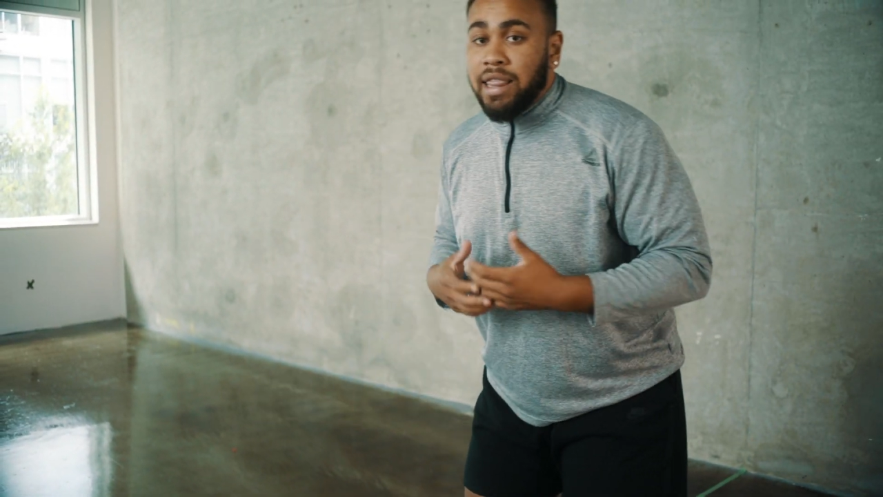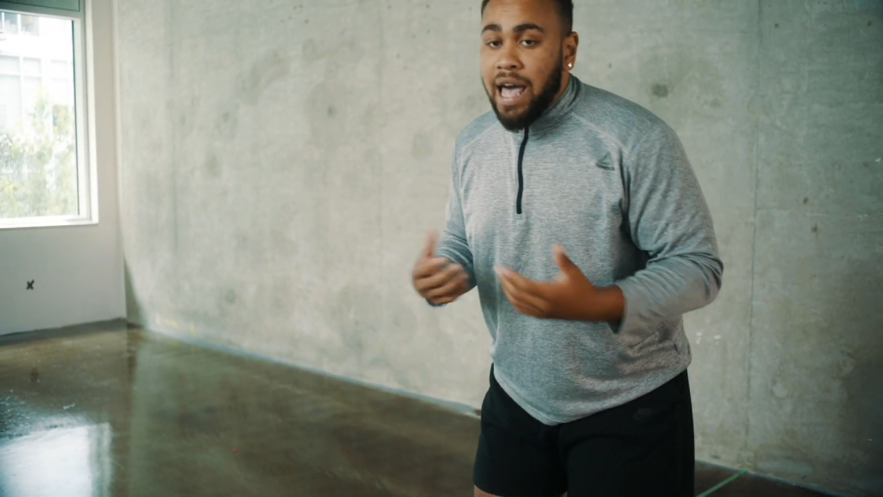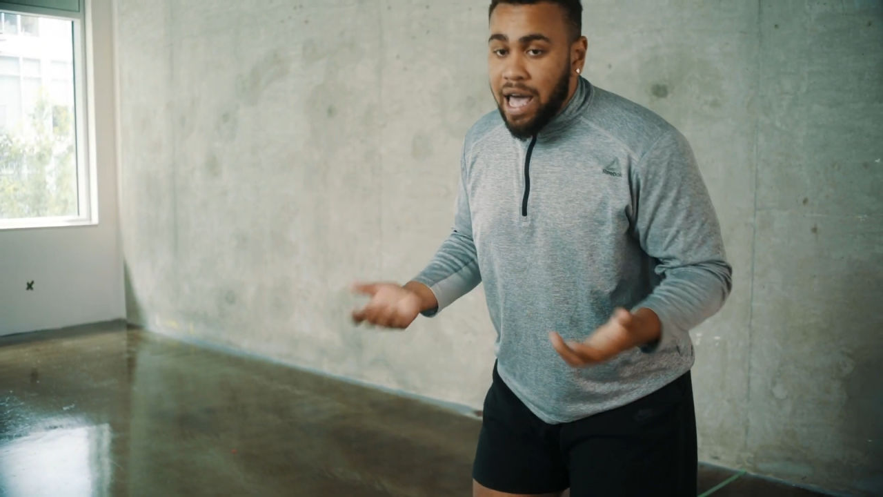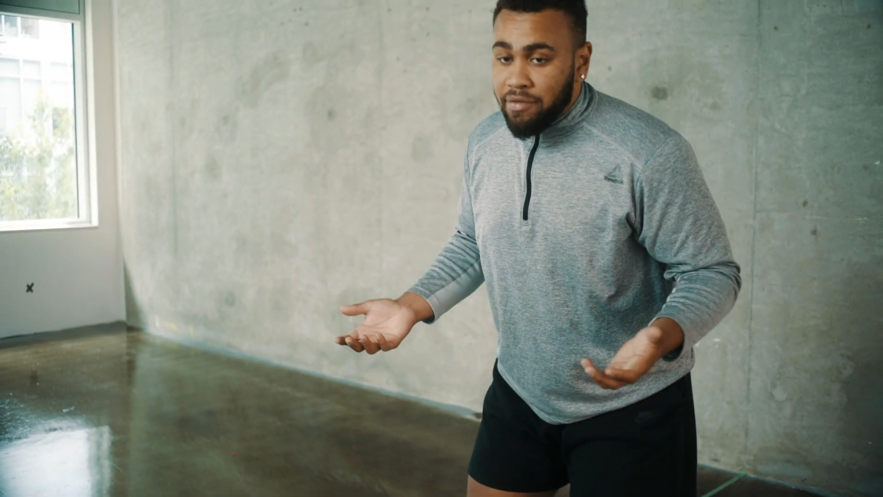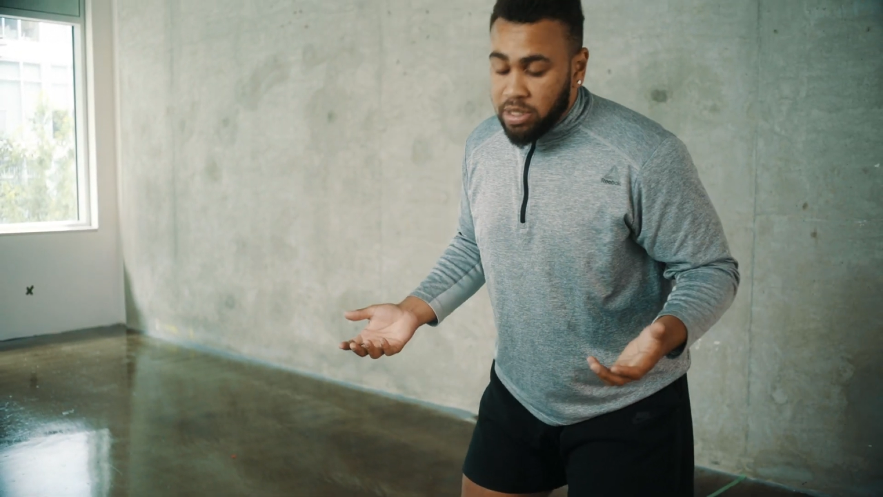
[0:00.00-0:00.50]

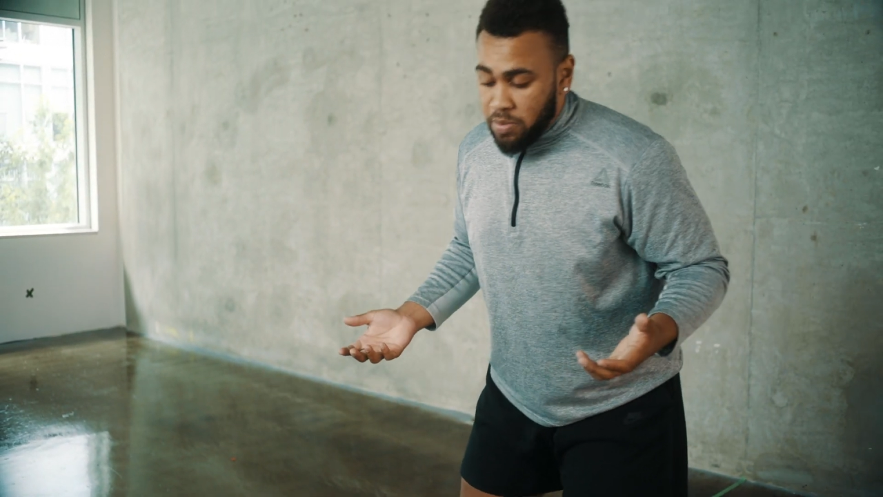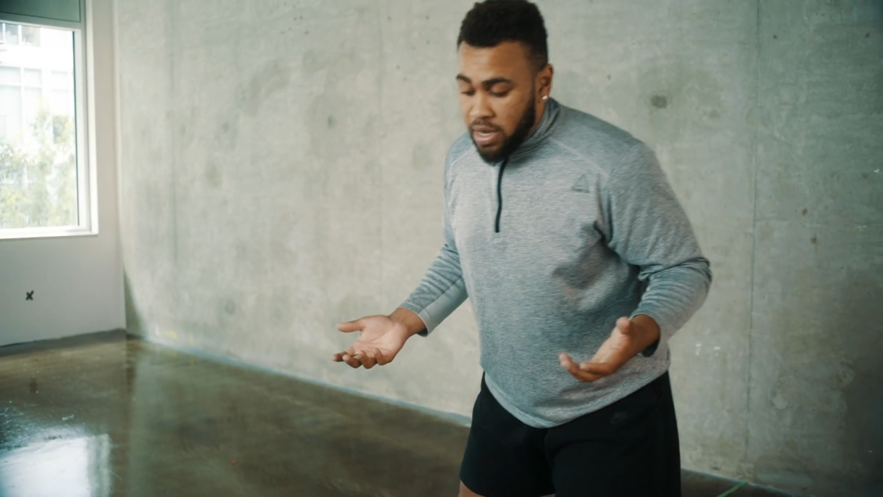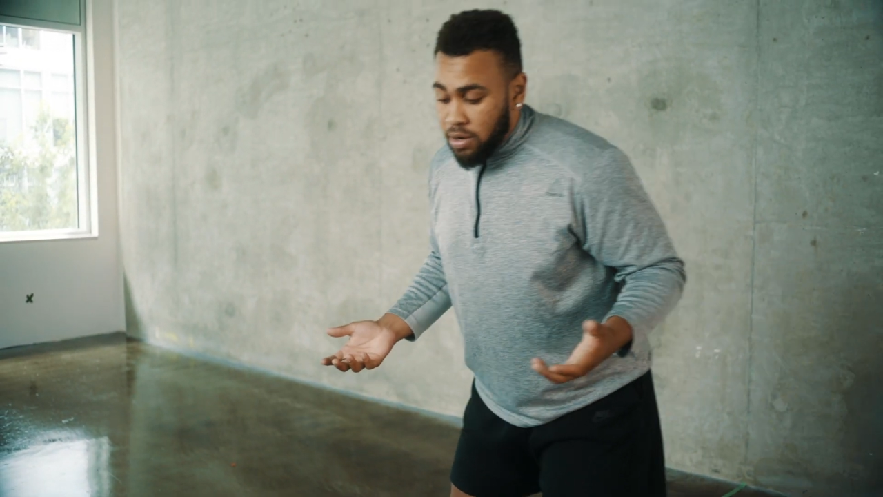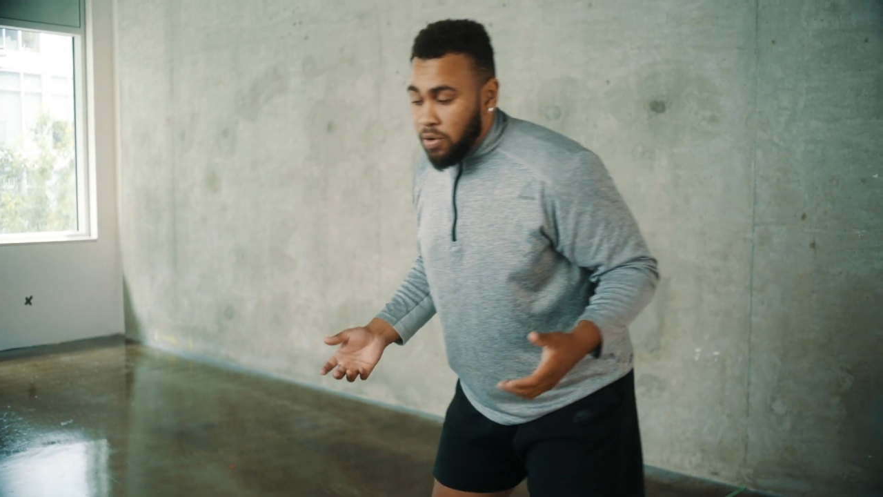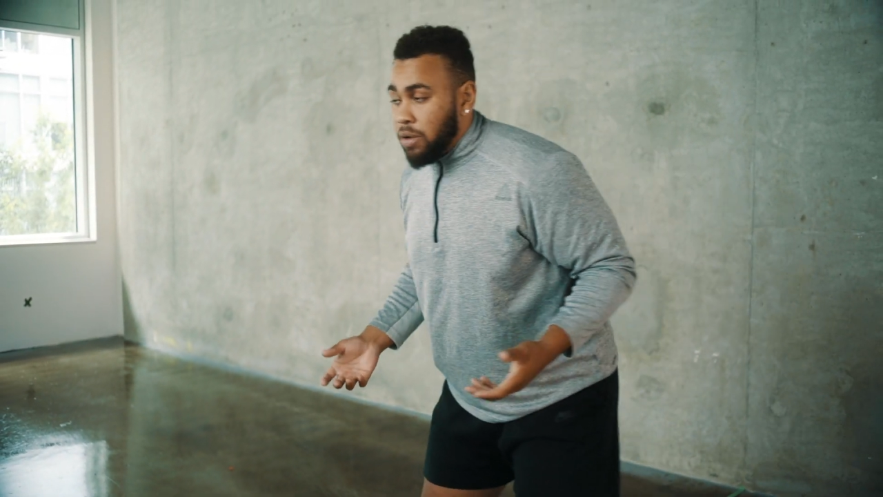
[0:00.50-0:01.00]
live
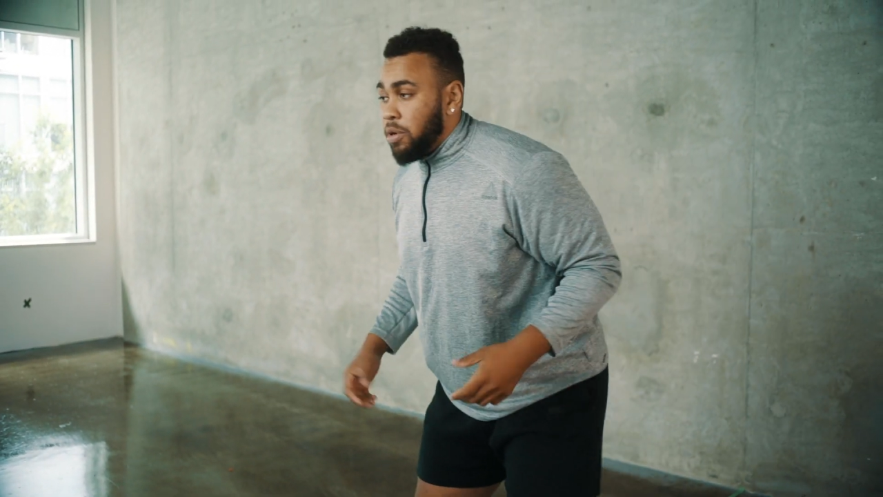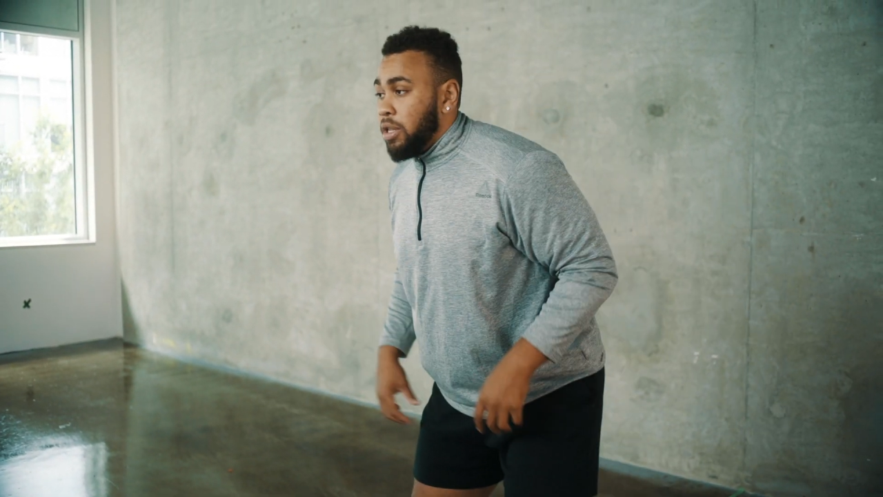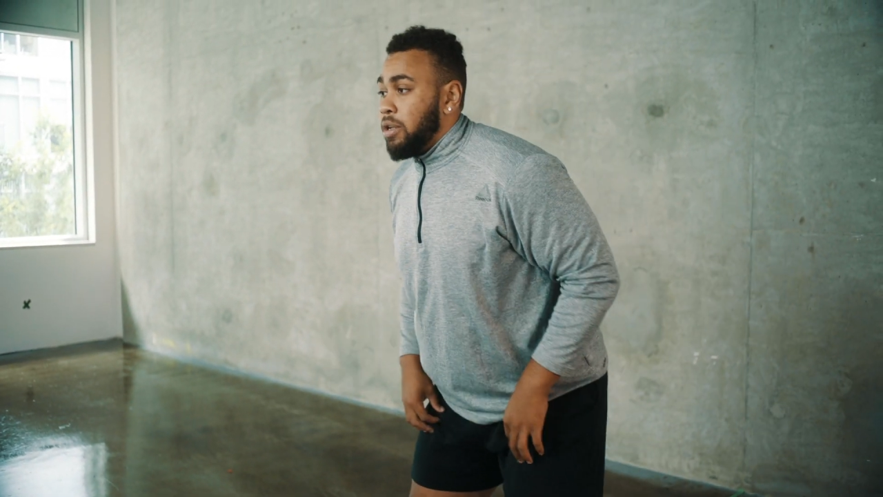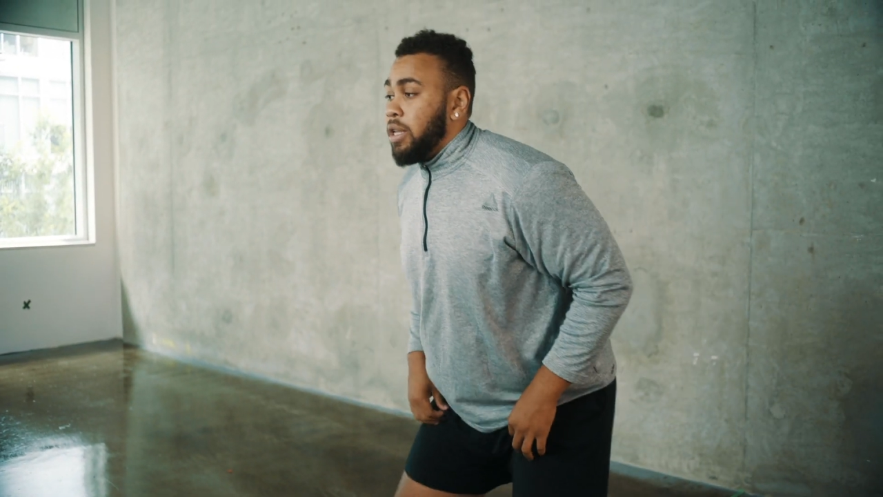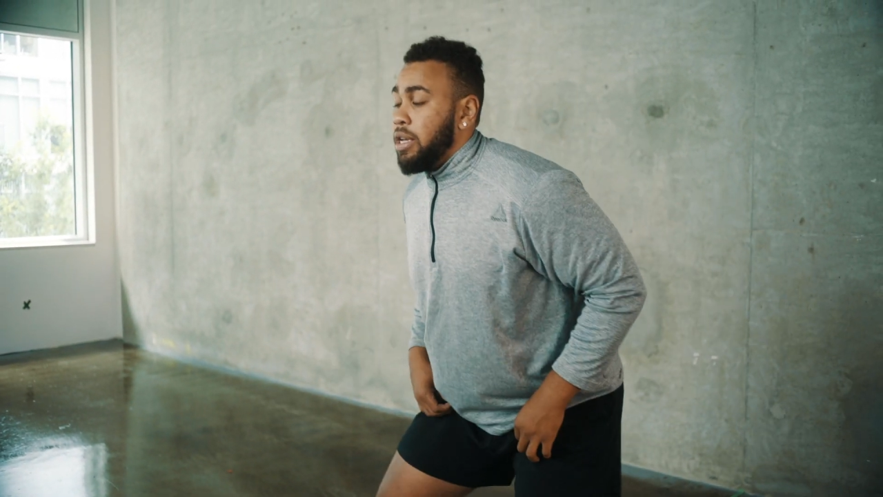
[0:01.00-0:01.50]
speed what it will
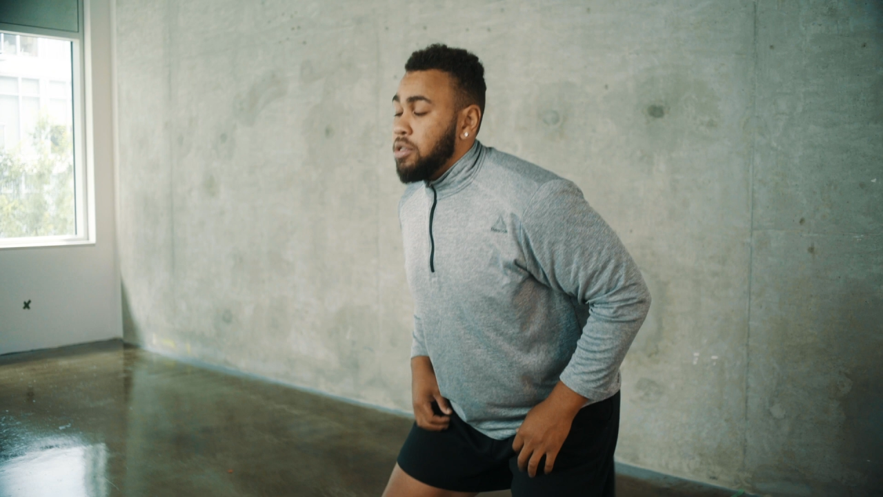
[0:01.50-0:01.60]
look like.